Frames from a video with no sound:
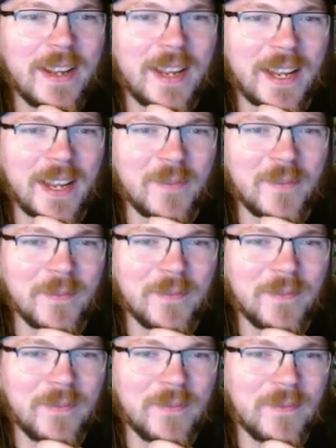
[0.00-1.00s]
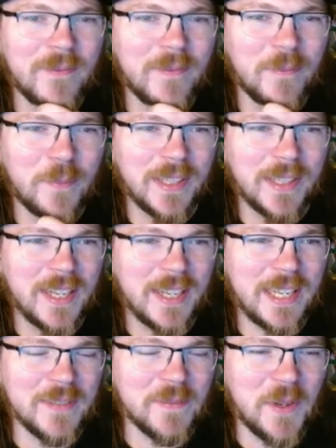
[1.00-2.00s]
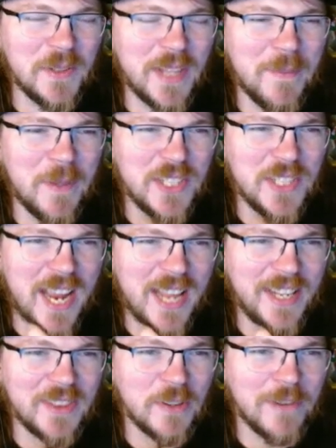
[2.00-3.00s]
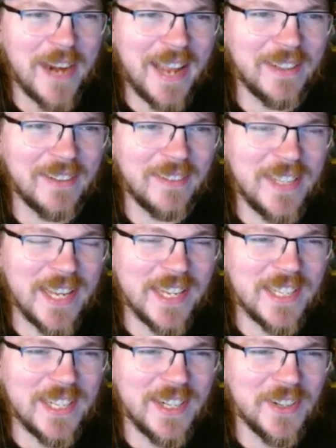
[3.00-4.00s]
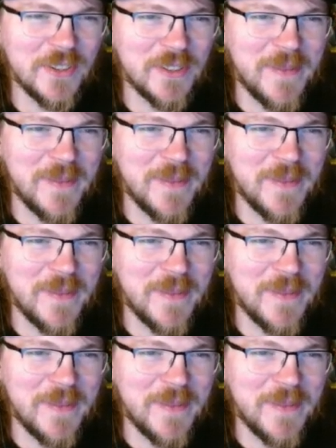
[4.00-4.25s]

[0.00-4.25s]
Um, but they mostly highlight the rat he has hidden under his